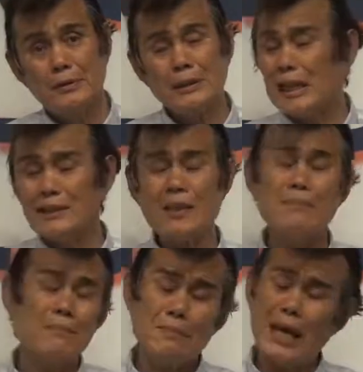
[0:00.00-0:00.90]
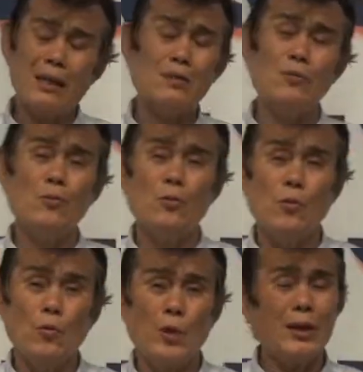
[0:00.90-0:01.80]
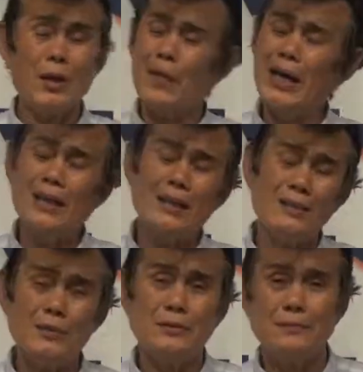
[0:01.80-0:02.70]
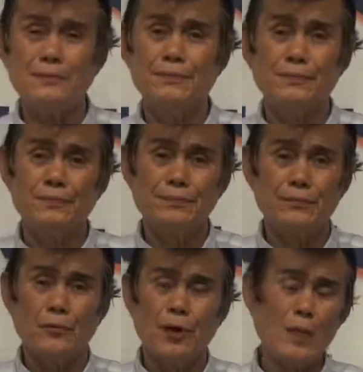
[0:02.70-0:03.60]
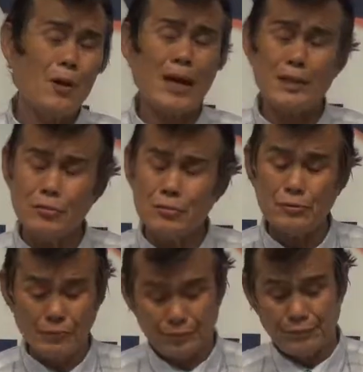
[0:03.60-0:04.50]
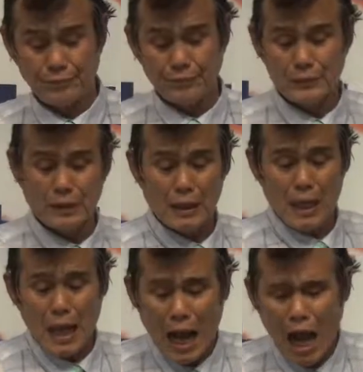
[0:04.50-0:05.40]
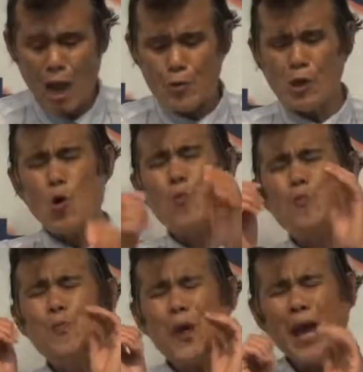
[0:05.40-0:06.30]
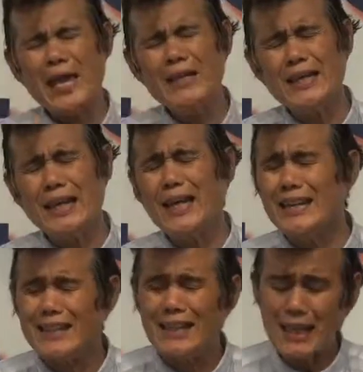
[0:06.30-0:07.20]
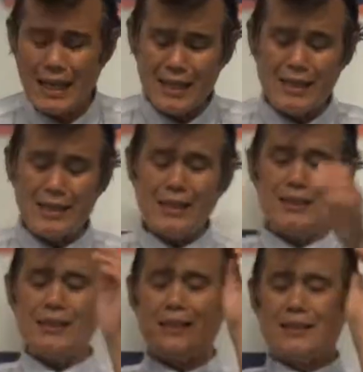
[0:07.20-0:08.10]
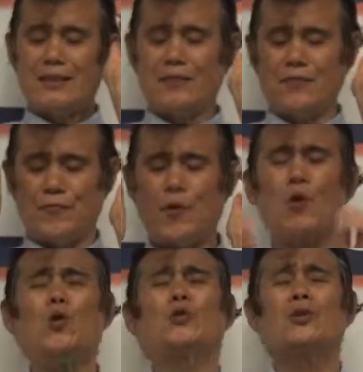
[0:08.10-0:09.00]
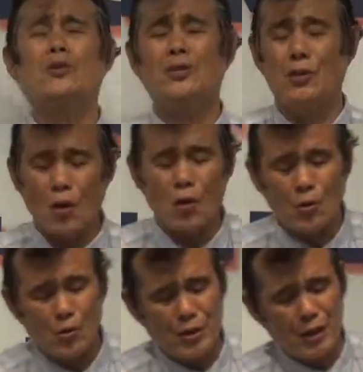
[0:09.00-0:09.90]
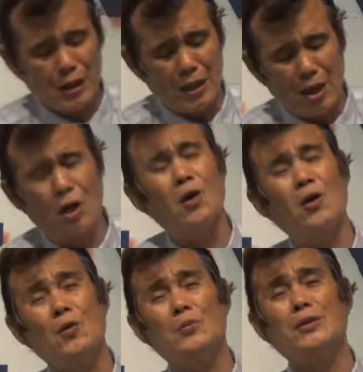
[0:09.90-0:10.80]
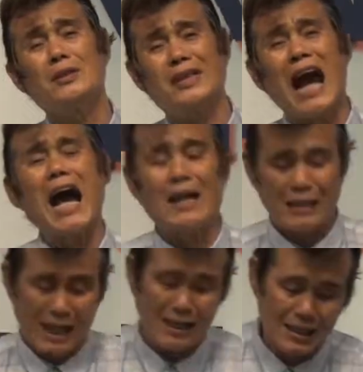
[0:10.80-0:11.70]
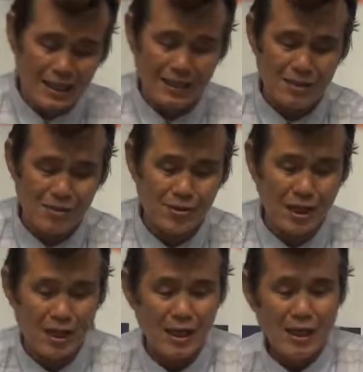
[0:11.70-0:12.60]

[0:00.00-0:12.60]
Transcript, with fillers: It does not matter wherever I live, whatever I do. I will obey it is for the glory of God. Hallelujah.